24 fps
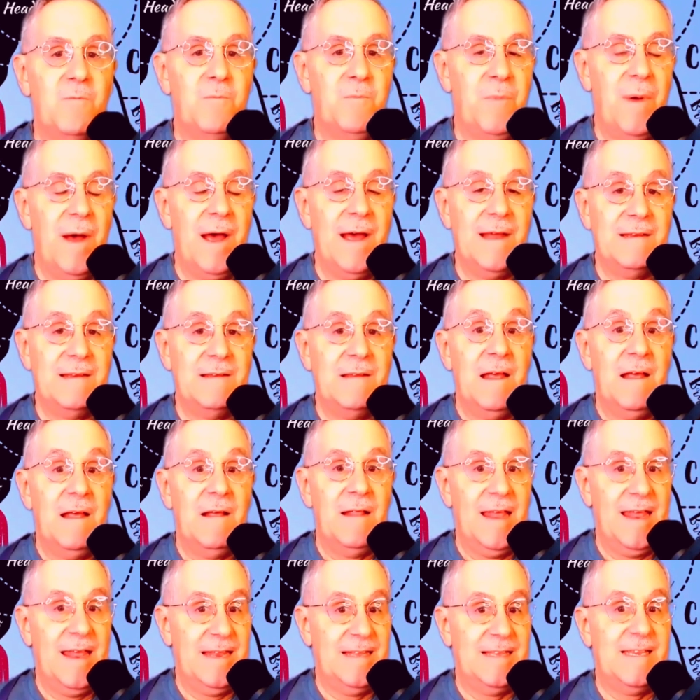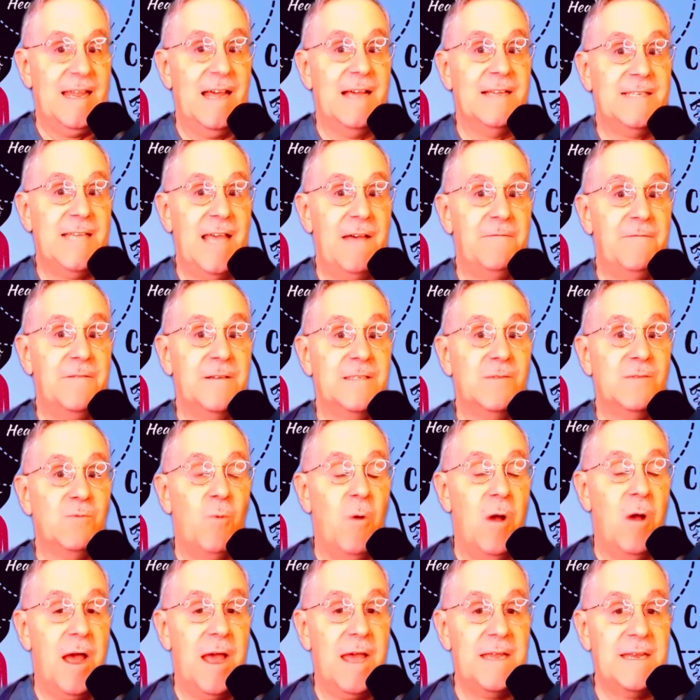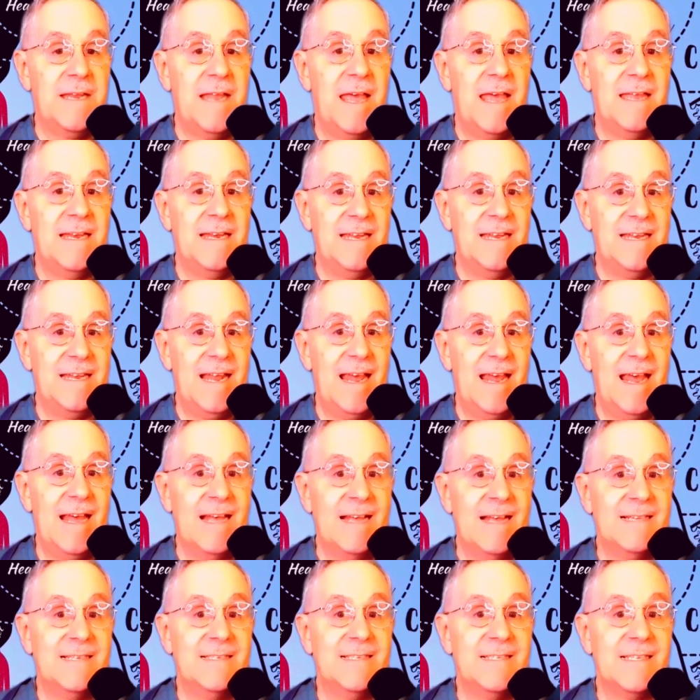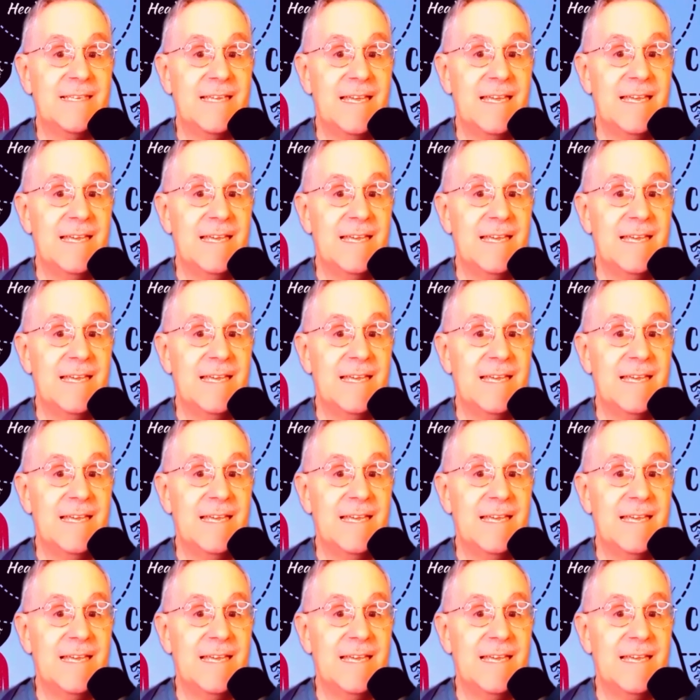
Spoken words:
but it does have its wine and it has